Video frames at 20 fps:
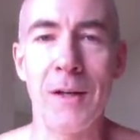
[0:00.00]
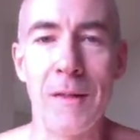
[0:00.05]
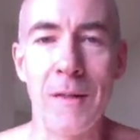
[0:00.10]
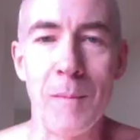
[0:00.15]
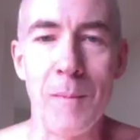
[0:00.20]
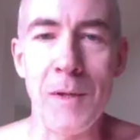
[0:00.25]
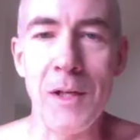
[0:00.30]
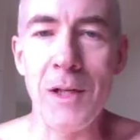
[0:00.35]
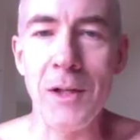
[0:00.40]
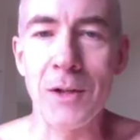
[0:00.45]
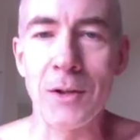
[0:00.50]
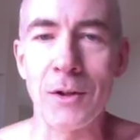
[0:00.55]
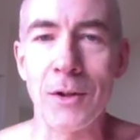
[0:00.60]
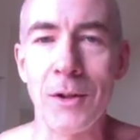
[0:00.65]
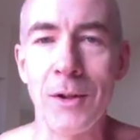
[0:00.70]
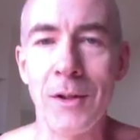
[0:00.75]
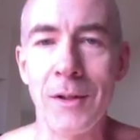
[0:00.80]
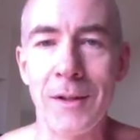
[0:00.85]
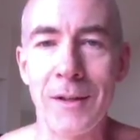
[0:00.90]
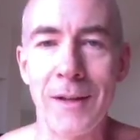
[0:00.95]
the
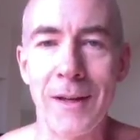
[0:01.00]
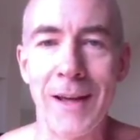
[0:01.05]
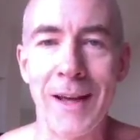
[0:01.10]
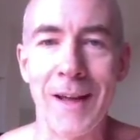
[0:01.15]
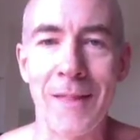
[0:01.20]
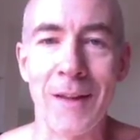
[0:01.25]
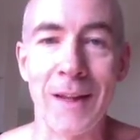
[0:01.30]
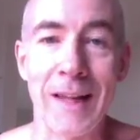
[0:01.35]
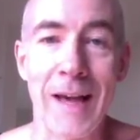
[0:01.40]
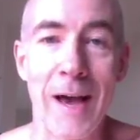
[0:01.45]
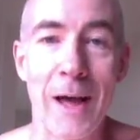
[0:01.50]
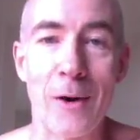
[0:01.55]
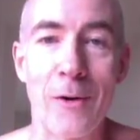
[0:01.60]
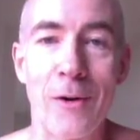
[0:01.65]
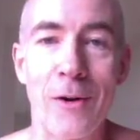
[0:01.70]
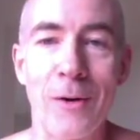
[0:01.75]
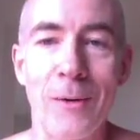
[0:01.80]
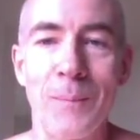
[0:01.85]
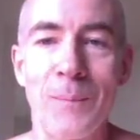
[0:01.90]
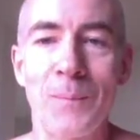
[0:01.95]
medial, and the
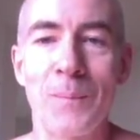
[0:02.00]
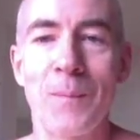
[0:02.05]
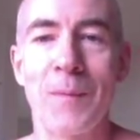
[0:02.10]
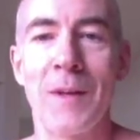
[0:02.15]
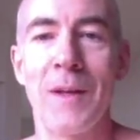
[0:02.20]
lateral.